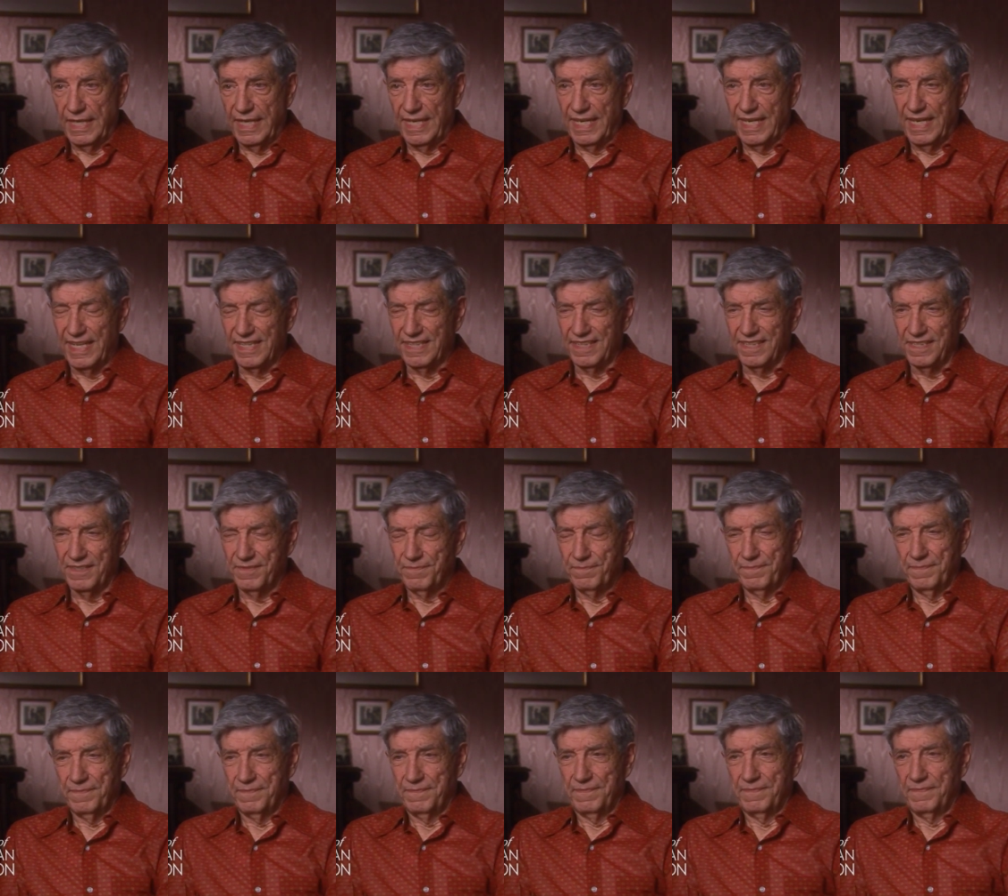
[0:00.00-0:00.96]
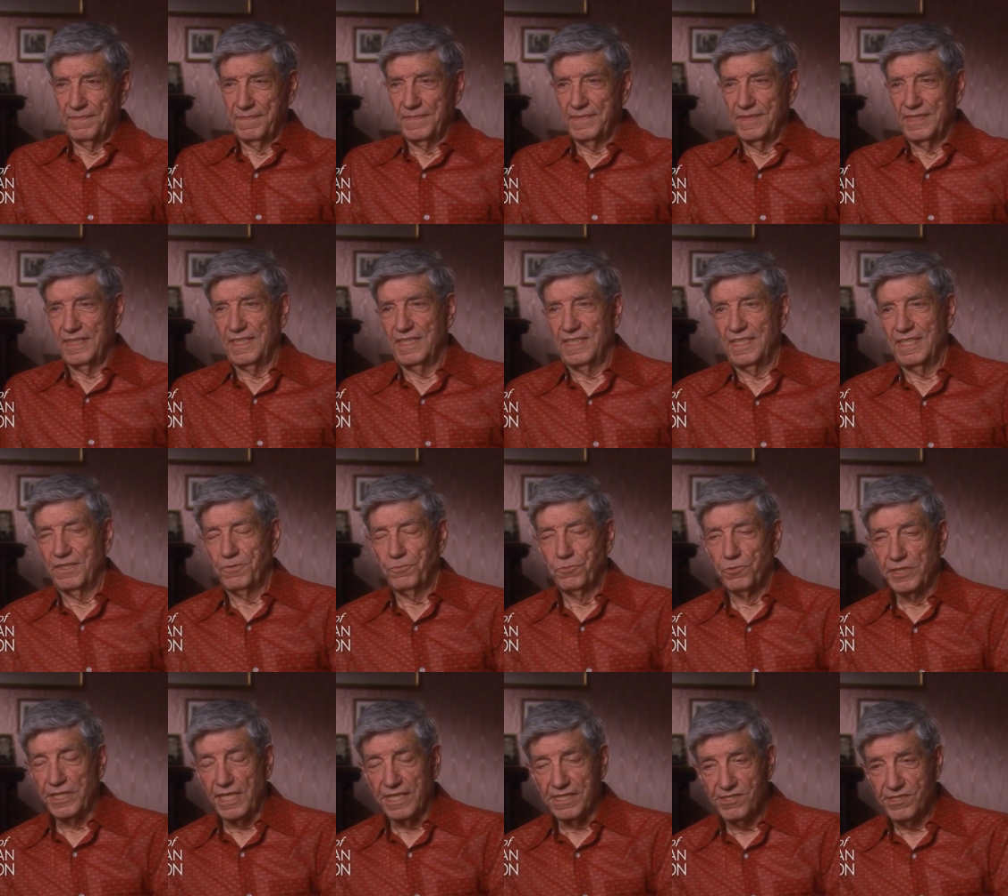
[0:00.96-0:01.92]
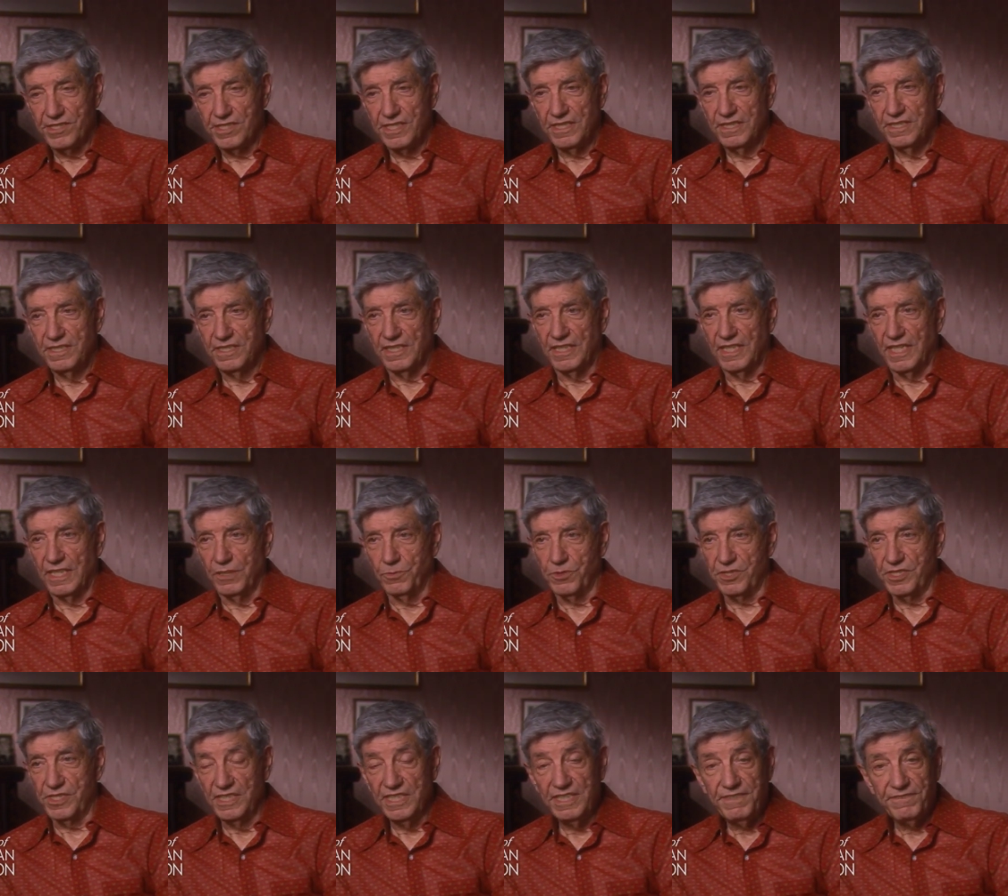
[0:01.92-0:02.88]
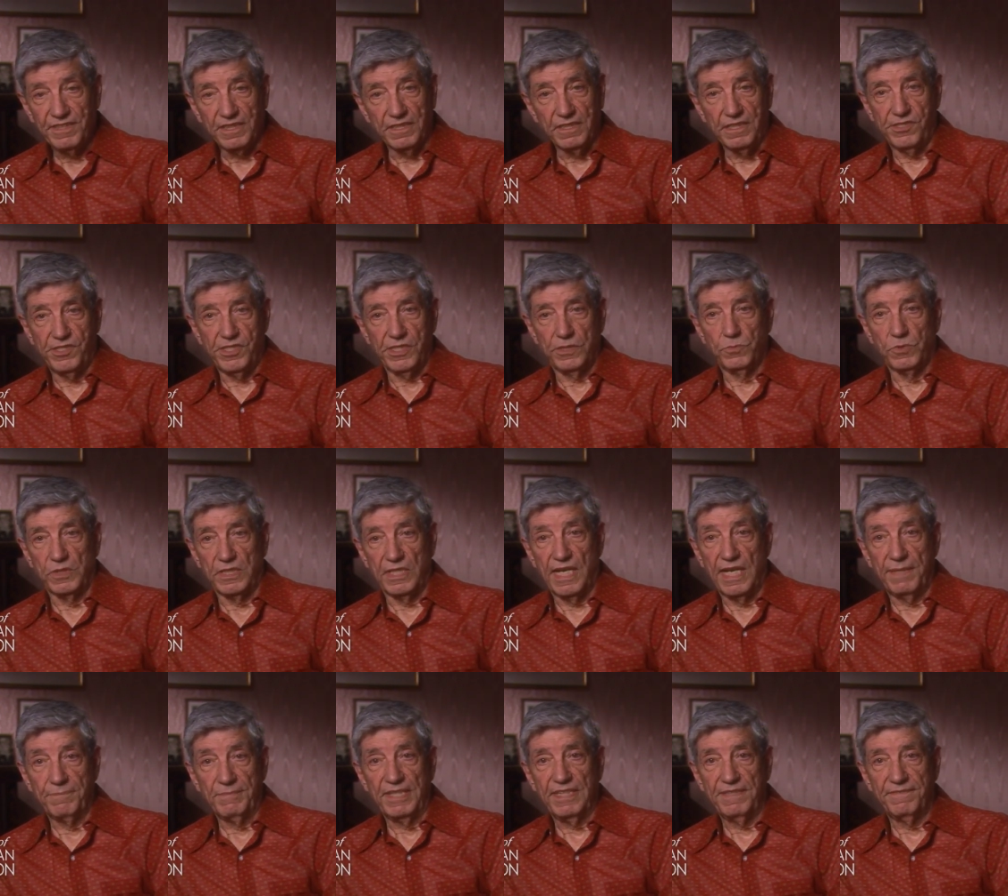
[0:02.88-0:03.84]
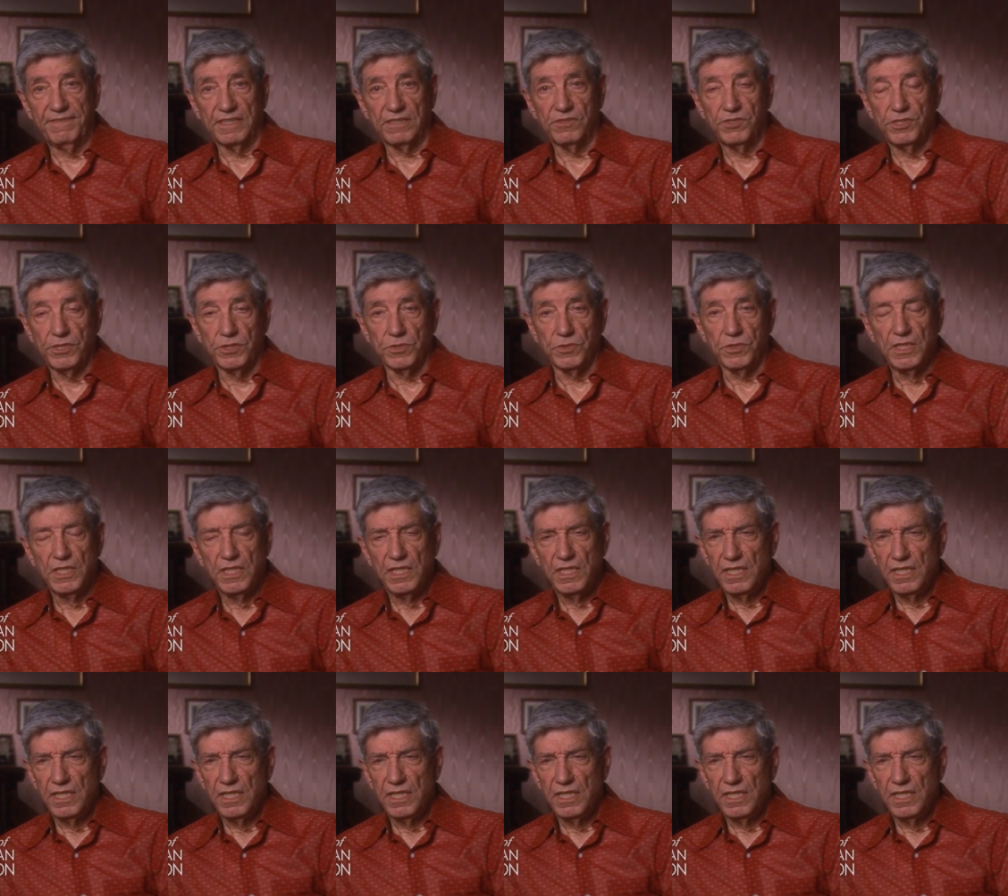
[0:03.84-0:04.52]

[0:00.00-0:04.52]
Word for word: And when I said that I was leaving, he said, Well, I'm leaving too.